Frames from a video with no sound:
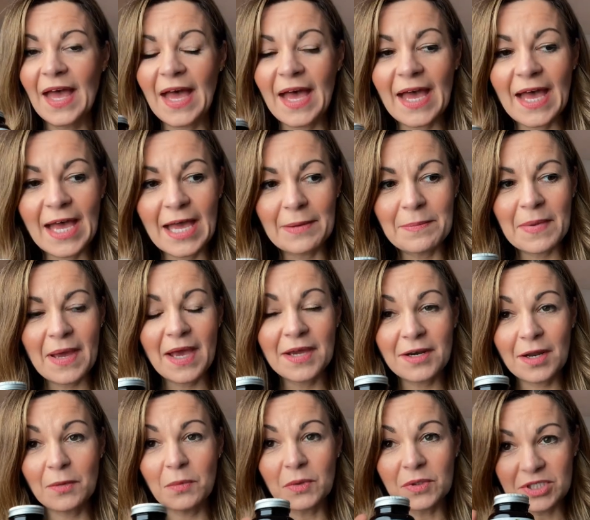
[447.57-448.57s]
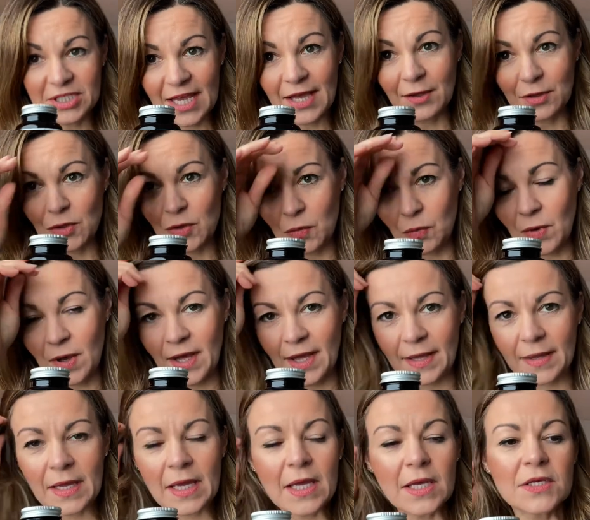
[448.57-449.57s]
And I will tell you
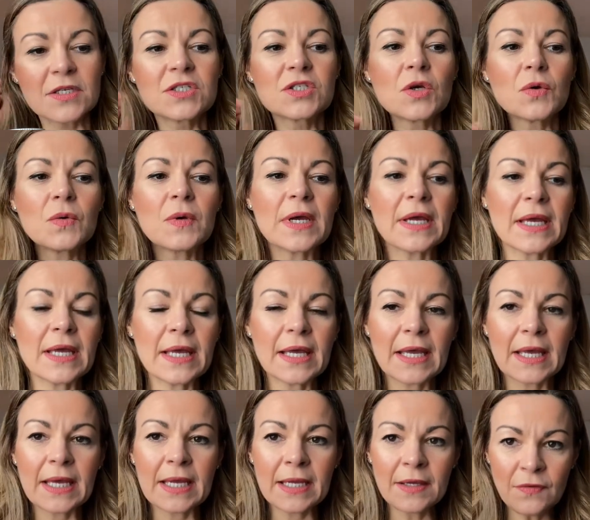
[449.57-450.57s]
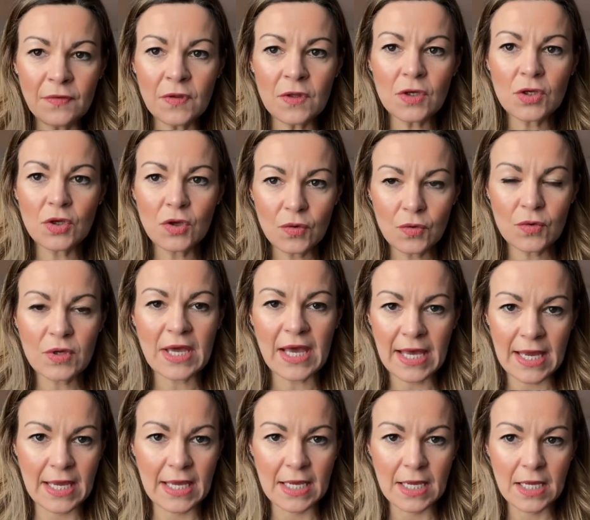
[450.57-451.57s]
why. So in the
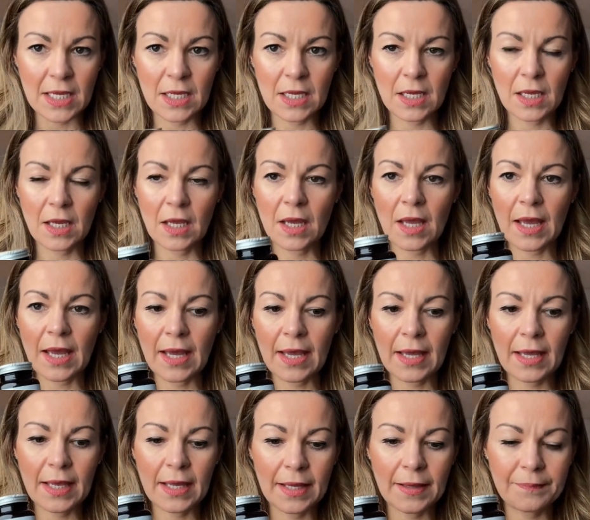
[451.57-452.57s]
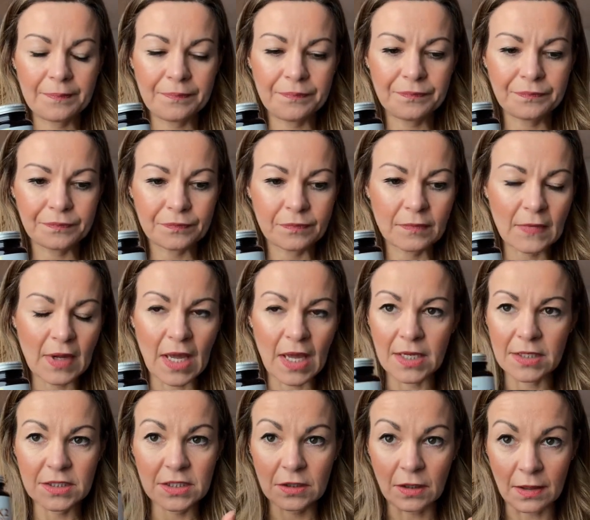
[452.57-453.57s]
UK, and
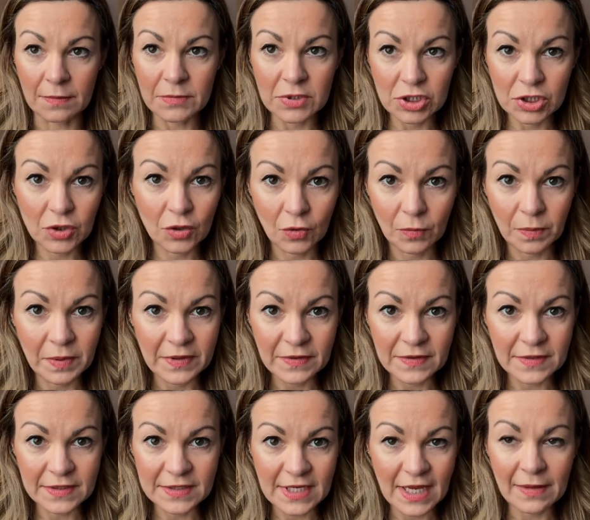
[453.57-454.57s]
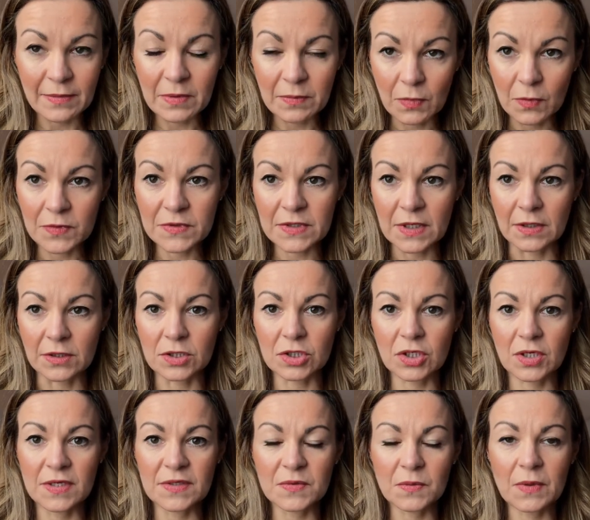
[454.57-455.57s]
I'm sure it'll be the same in most
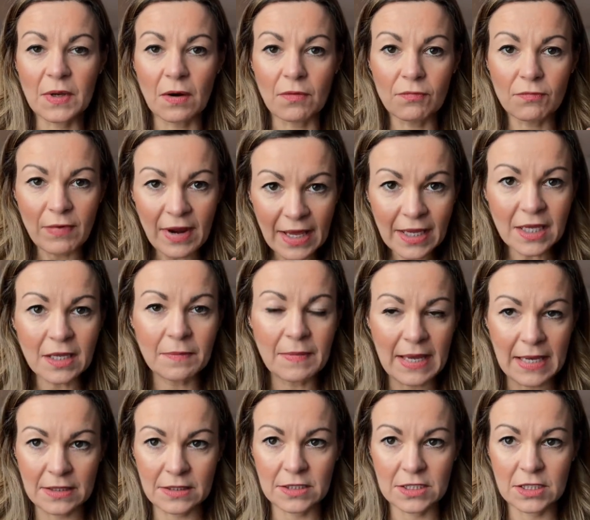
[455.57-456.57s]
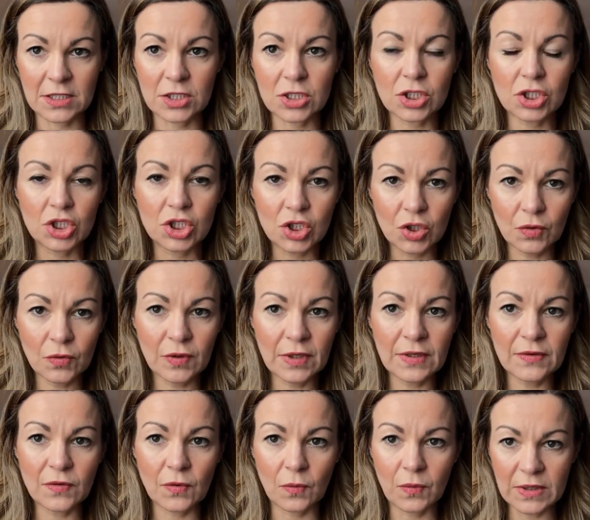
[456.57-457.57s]
countries, we are recommended
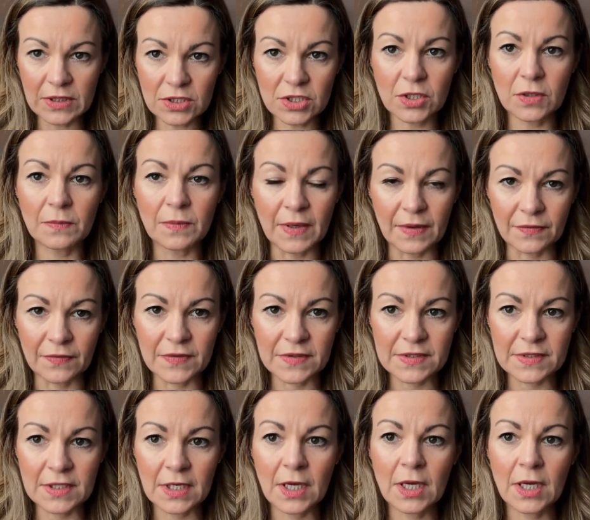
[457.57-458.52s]
during the winter months